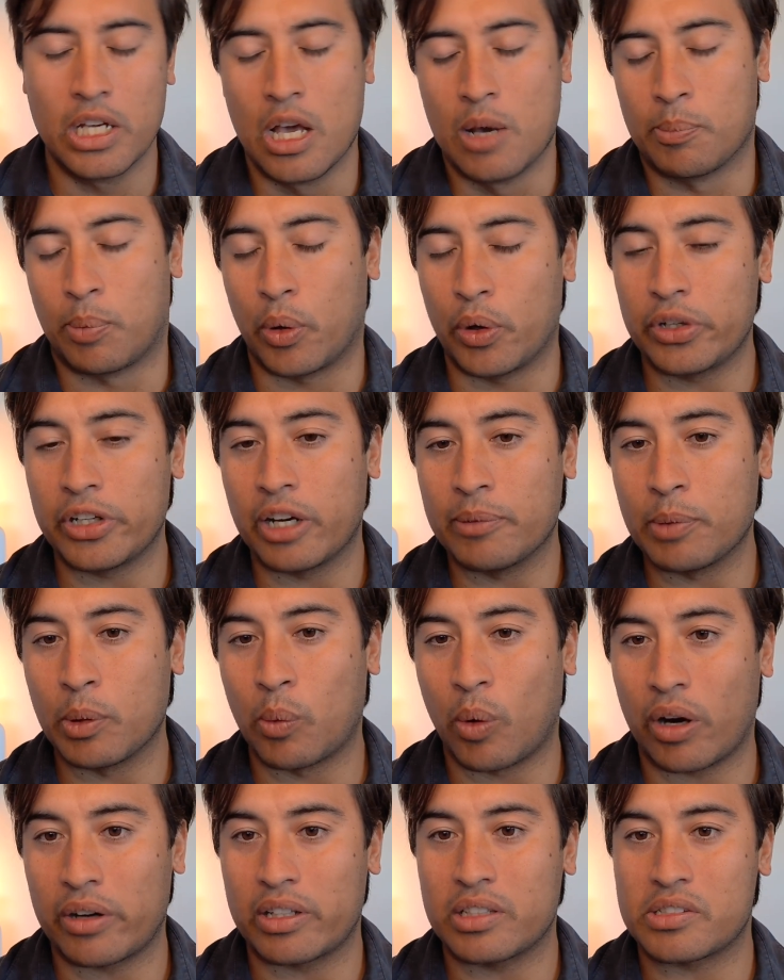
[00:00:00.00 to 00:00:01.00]
Point number
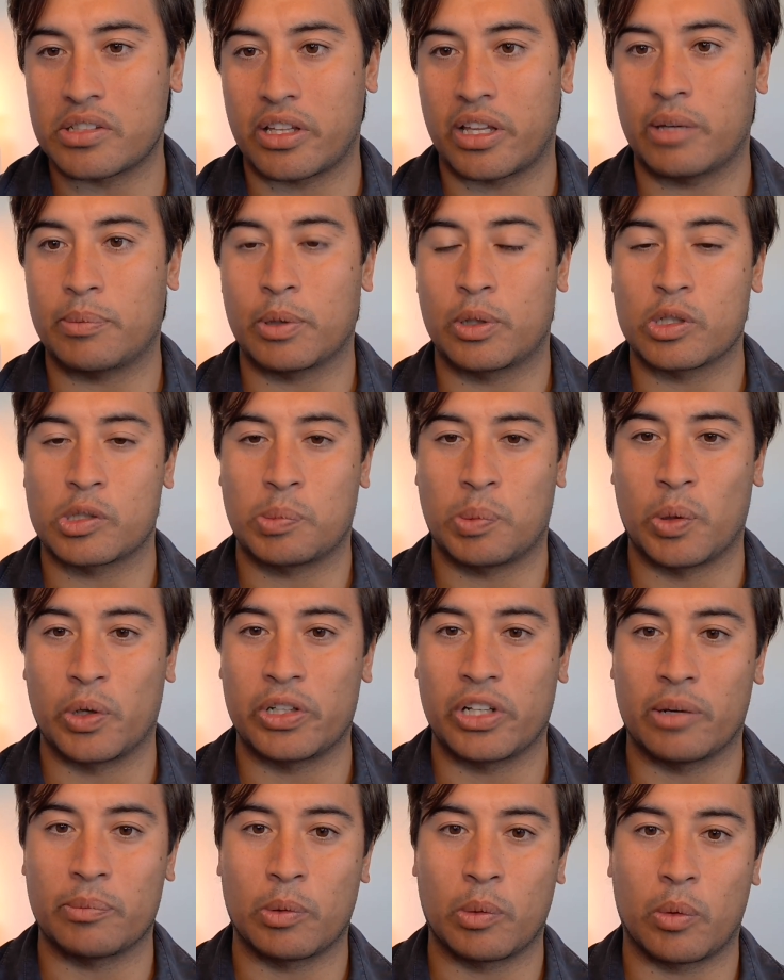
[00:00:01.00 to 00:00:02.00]
1 is there because point
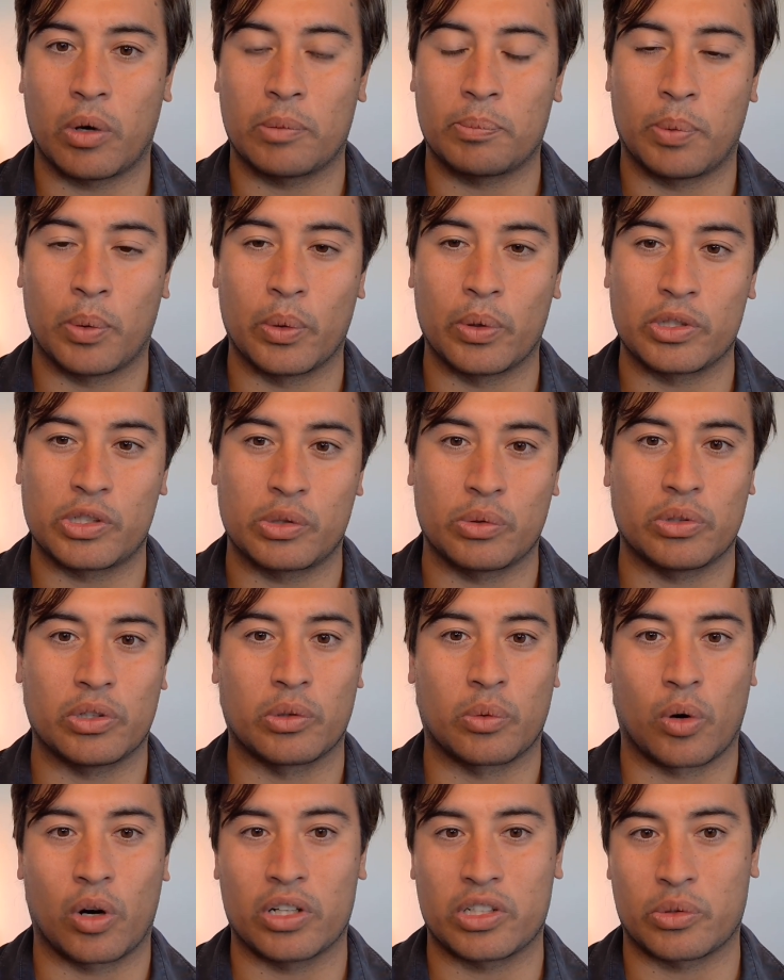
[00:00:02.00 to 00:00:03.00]
number 1 points you in the
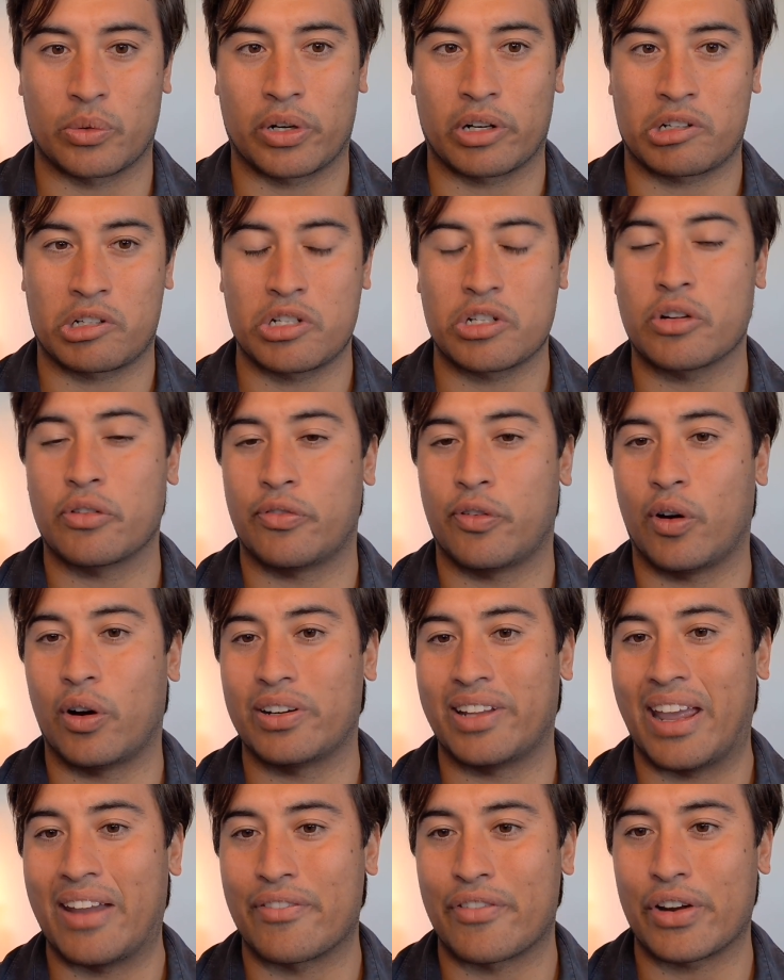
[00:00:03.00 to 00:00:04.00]
right direction to find
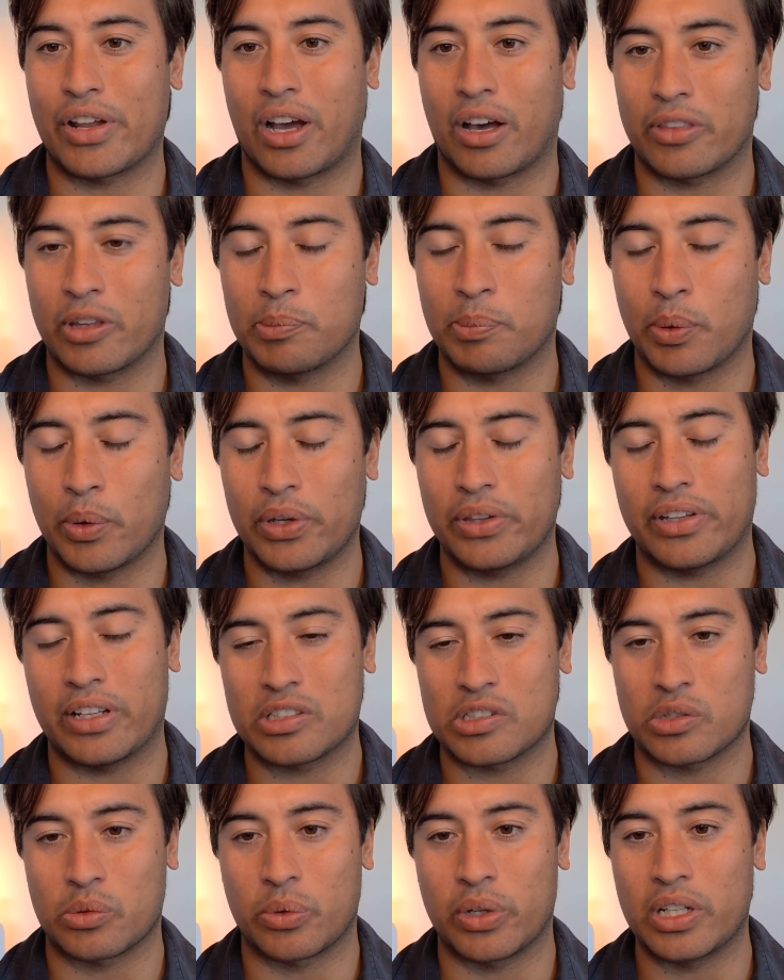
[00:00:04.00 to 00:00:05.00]
every other point. That's
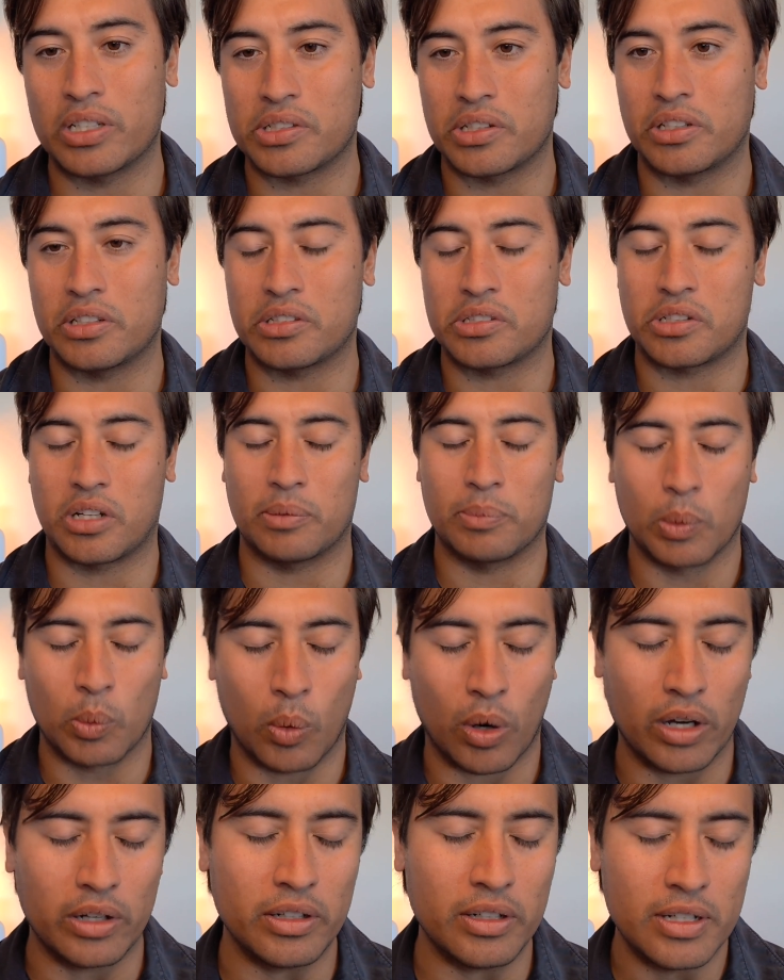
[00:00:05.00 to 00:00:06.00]
the reason it is number
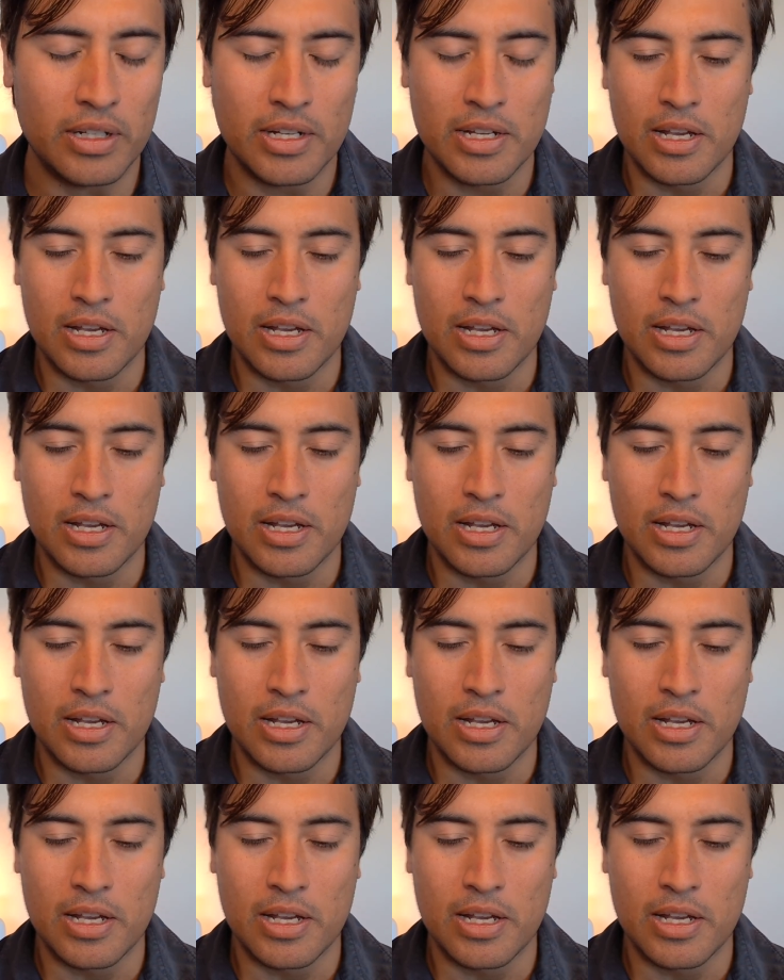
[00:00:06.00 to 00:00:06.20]
1.